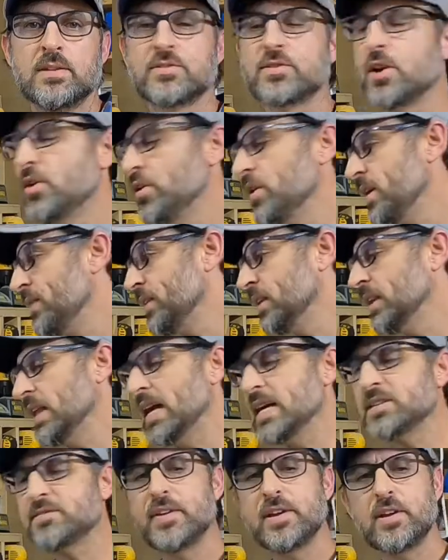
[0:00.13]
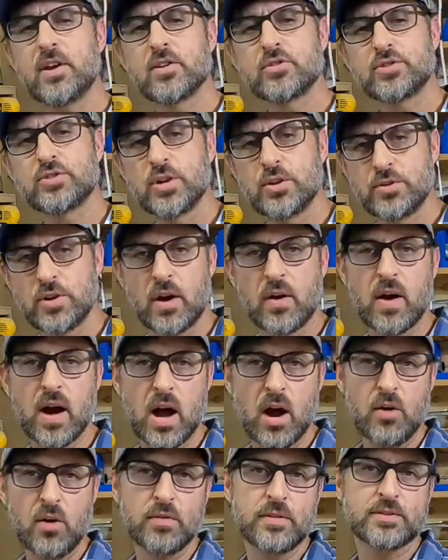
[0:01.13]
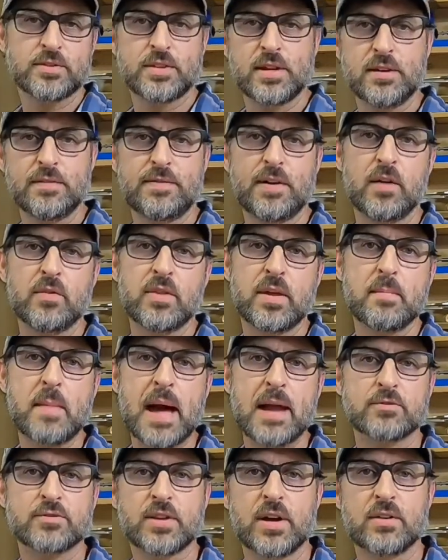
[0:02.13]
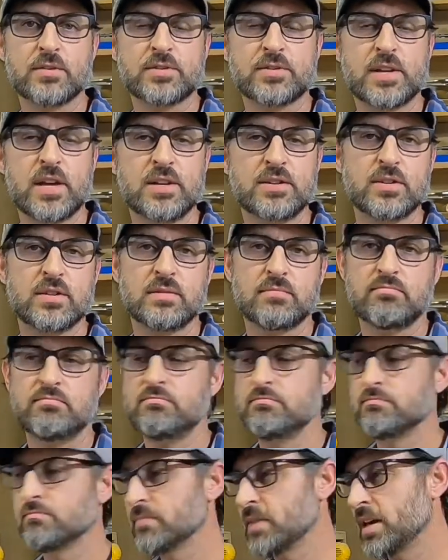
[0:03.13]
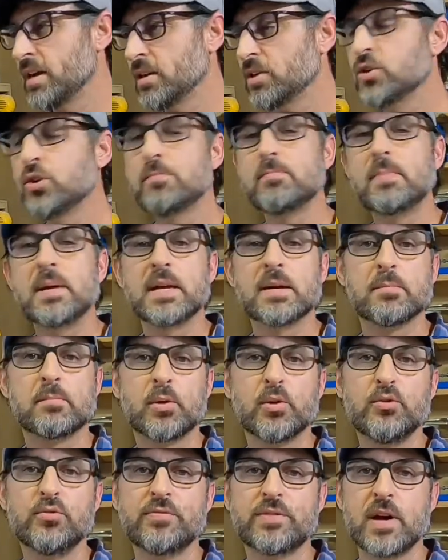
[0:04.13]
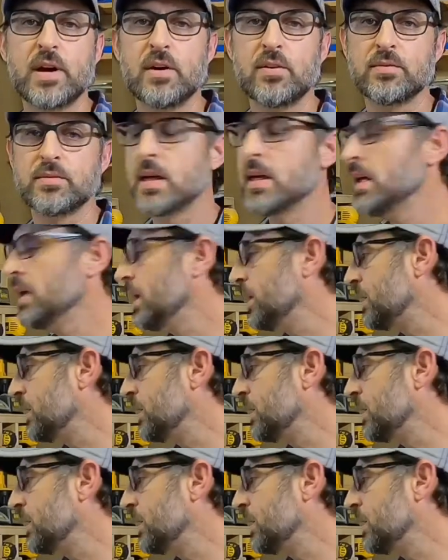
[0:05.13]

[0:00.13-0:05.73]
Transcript: So in the last video I showed y'all all the stuff on the miter saw station that could be improved on.